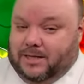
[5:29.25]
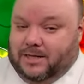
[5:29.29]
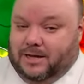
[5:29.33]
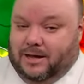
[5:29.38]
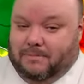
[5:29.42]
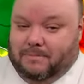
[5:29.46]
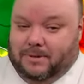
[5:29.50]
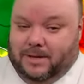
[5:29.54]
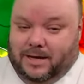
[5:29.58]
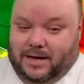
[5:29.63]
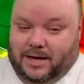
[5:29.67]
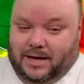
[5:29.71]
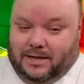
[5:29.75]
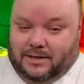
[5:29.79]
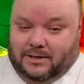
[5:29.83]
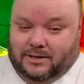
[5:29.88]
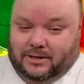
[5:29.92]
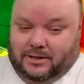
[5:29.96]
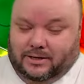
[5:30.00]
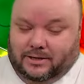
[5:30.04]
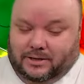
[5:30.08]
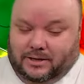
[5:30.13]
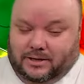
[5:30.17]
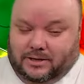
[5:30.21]
not be
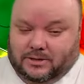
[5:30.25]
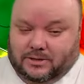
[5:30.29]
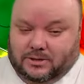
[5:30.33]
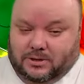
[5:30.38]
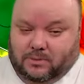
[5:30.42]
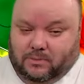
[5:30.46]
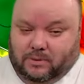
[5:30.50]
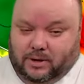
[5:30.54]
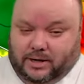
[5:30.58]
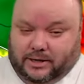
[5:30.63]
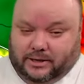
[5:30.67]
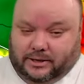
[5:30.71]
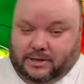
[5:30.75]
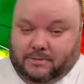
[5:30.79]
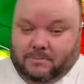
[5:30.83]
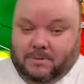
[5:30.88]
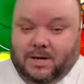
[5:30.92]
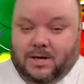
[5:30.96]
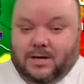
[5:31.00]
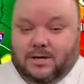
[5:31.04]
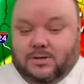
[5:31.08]
handling things correctly.